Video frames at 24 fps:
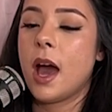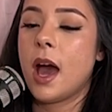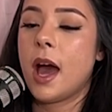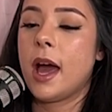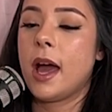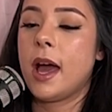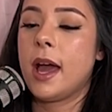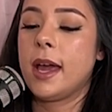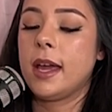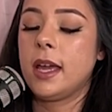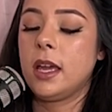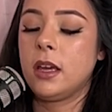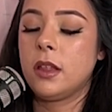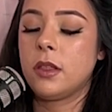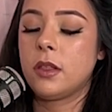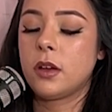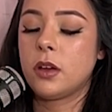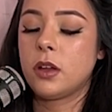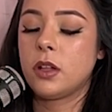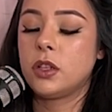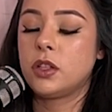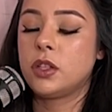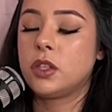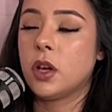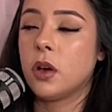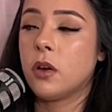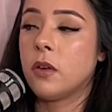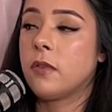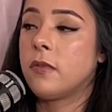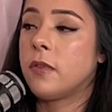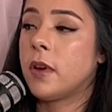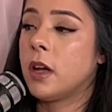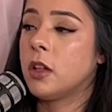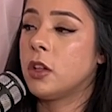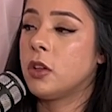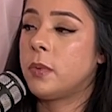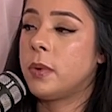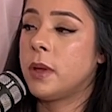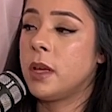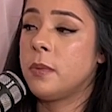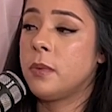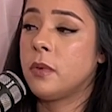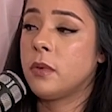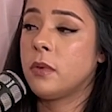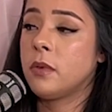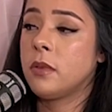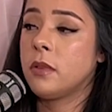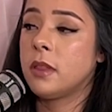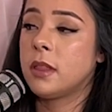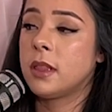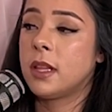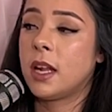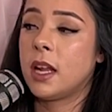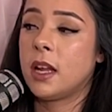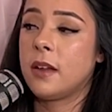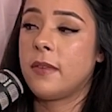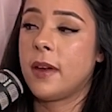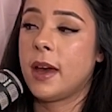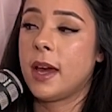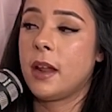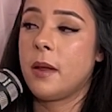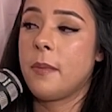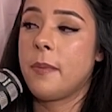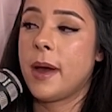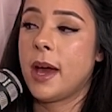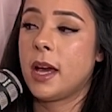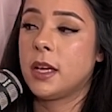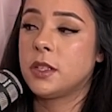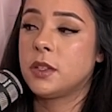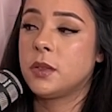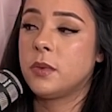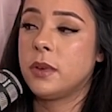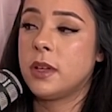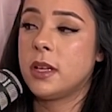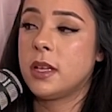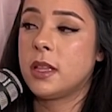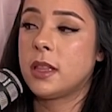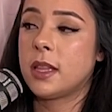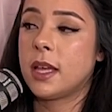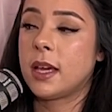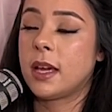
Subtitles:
I either don't follow people that I've had a past with,